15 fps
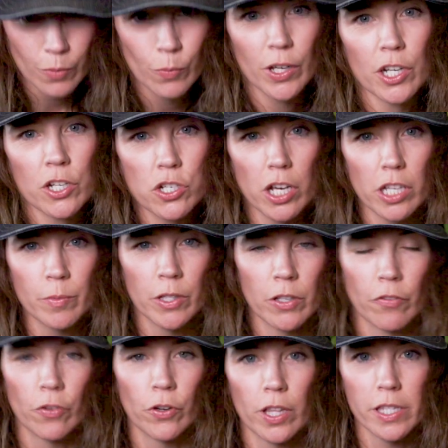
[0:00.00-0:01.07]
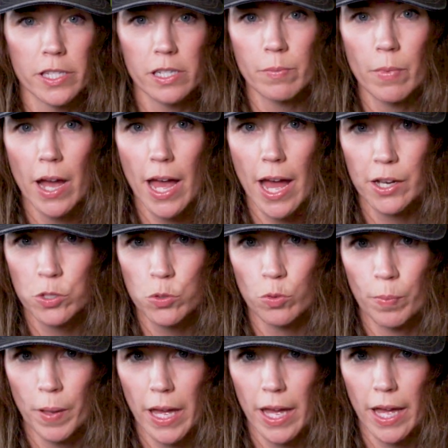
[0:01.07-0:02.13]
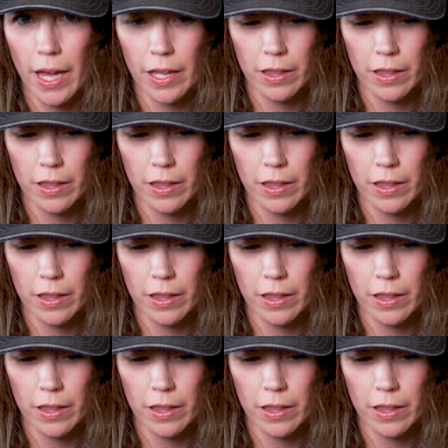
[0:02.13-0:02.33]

We're going to show them on the foot, and this is my actual pair